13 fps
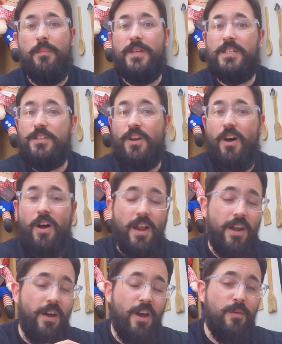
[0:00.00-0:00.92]
is Scott
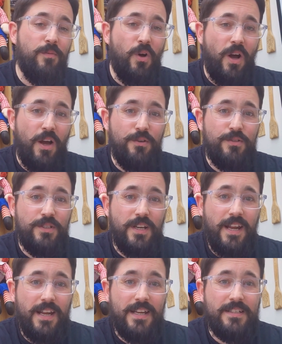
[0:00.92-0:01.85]
and I am your host
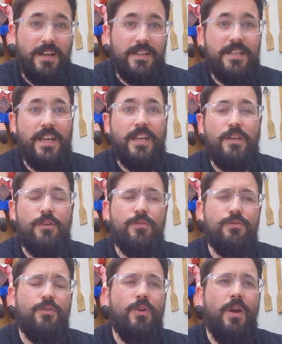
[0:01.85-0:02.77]
today as I take you
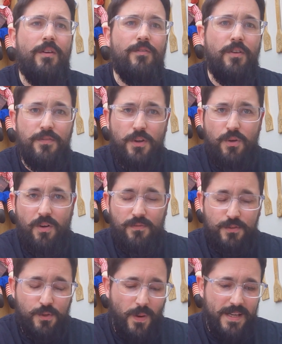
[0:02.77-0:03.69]
through a review
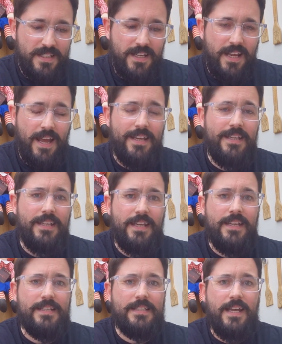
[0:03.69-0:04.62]
of 28
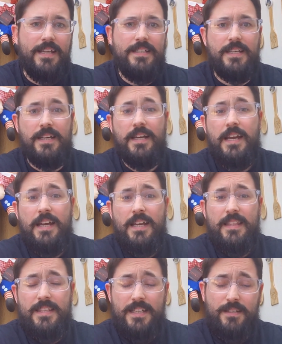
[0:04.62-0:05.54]
years later.
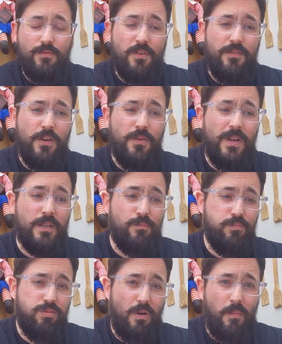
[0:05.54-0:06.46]
This review is
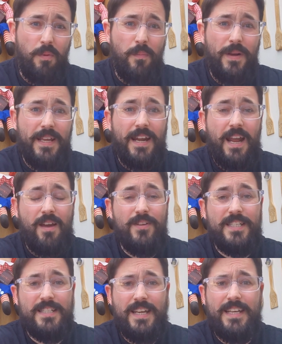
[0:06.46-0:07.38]
probably going to
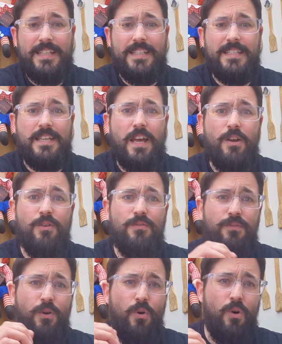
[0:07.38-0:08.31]
have a sting in the tail
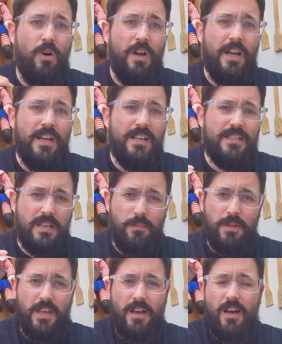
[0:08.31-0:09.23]
for
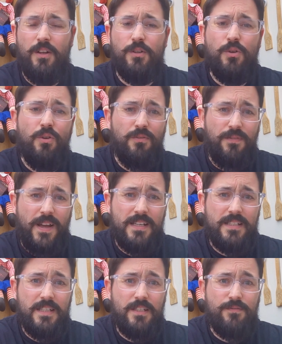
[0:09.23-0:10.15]
some of the hardcore
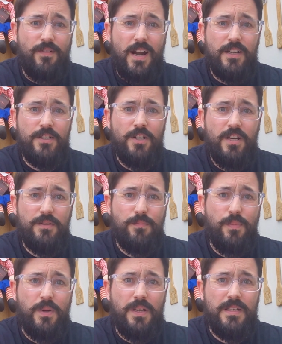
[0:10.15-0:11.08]
fans of this franchise,
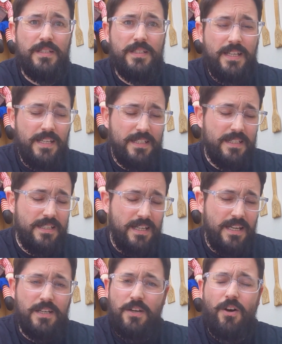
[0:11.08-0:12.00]
because this
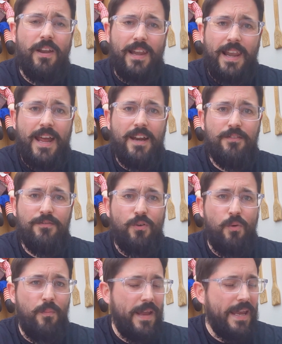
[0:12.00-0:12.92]
did not land
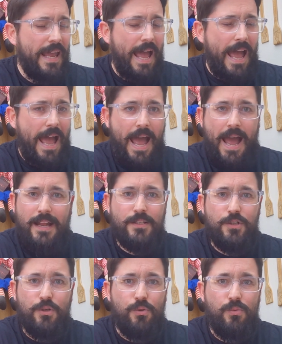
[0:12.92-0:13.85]
for me
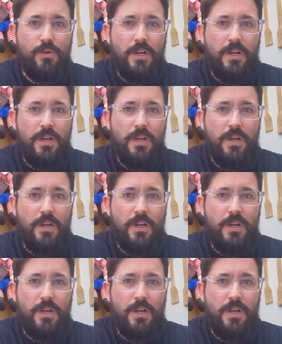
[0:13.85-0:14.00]
at all.